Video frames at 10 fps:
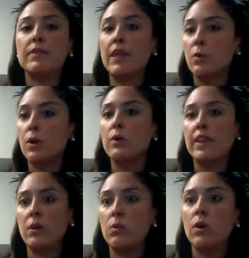they
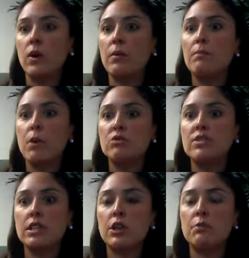were
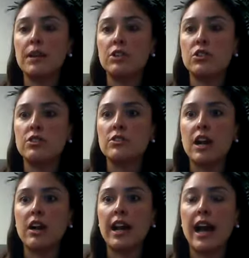posting their pictures
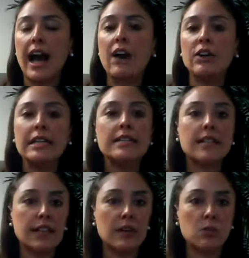on how
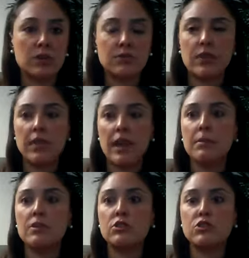easily it was for
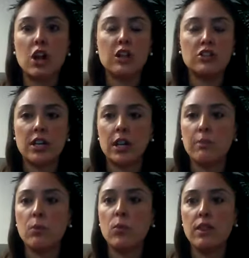them to charge it
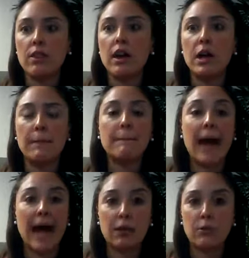up with a
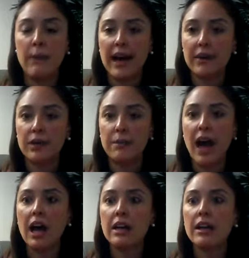compatible battery
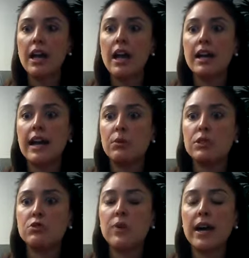pack. Now,
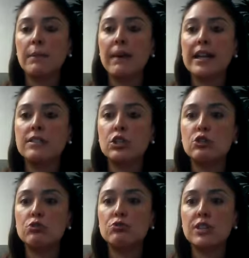we do recommend
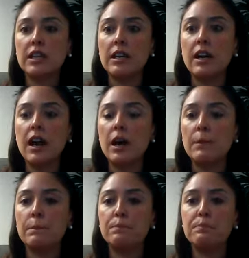using
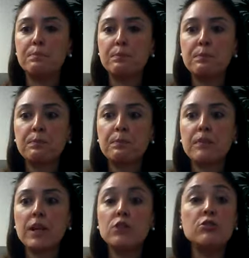
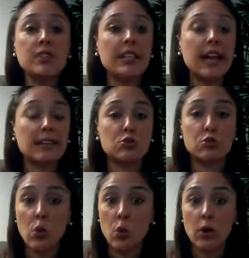the
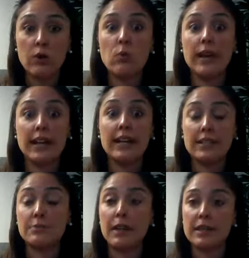S2 cord when it
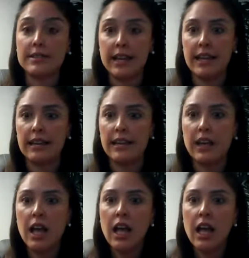is plugged in.